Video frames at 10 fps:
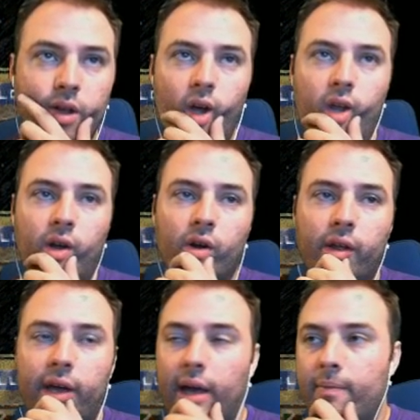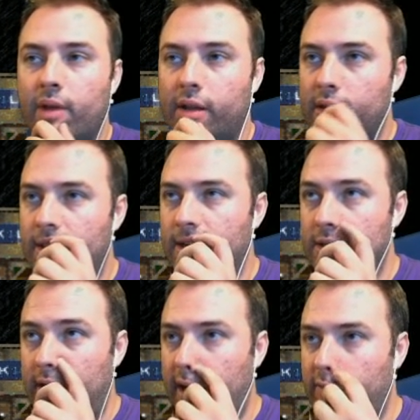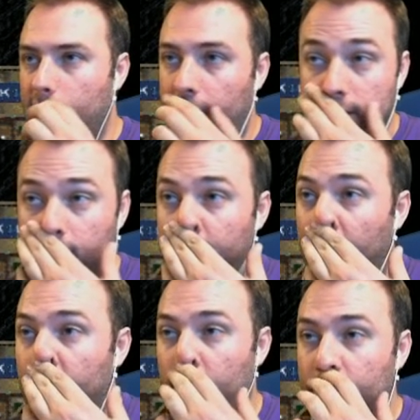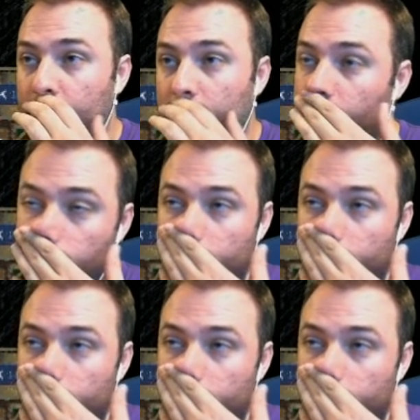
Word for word: in the early game. I think they're like, if someone has like power armor,